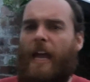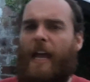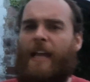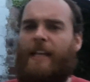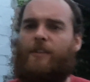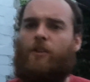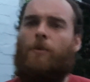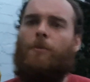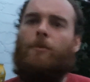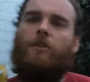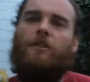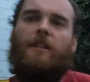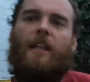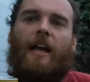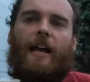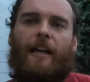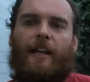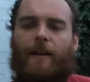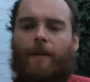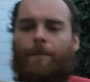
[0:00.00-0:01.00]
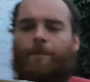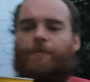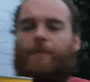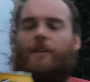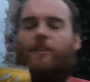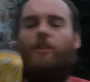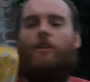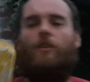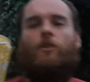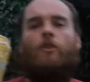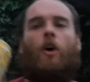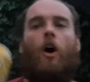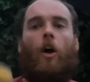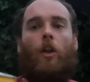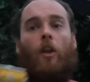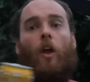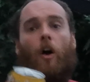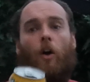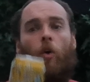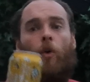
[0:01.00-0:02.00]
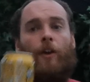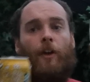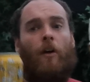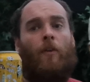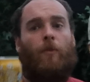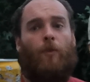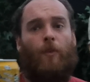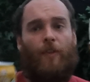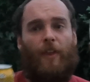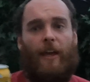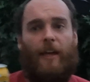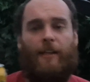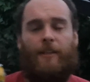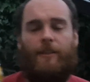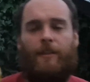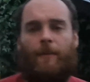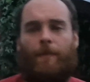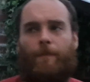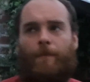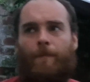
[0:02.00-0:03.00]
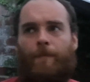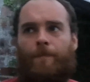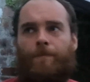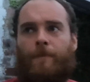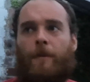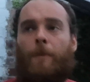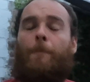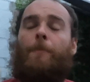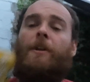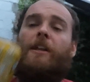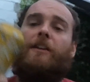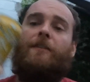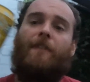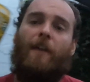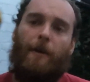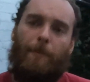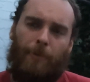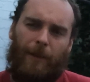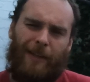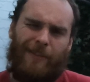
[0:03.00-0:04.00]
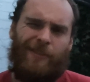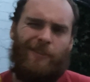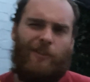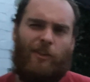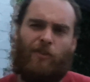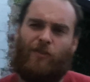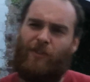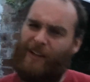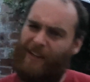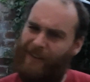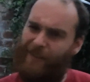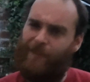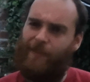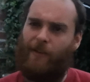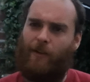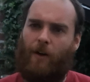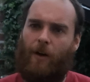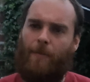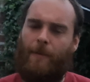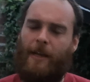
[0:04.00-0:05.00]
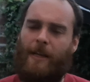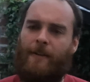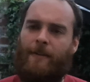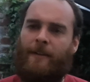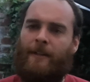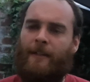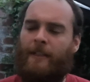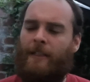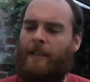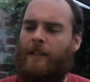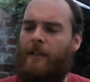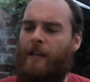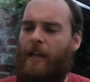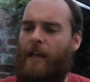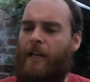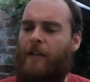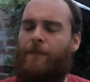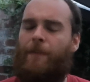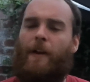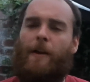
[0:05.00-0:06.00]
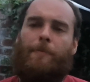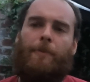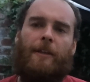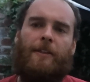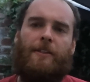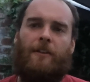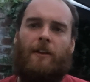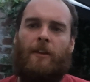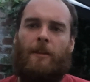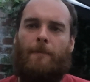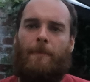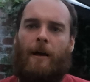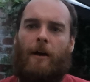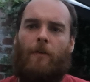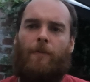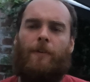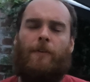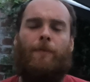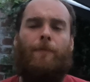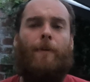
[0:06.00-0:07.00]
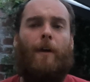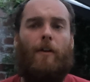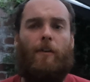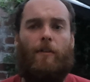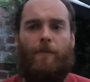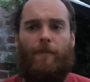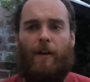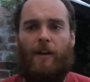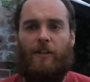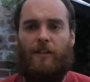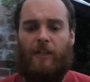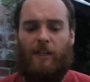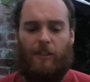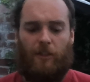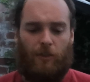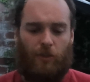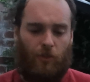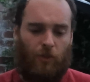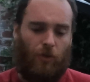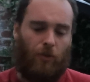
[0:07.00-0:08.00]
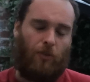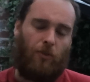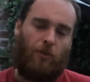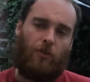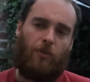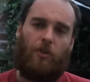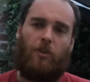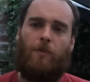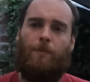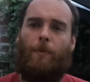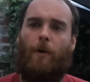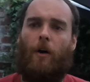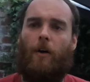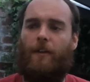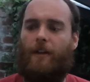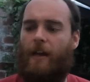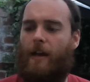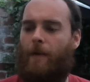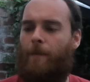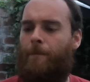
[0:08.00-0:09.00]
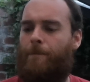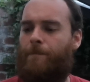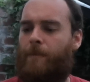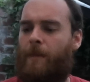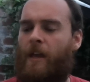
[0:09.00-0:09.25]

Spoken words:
It's almost like there's not a lot going off with this, but it's very pleasant to drink, if you know what I mean. It's very pleasant on the mouth. It's very refreshing. It just does a spot now.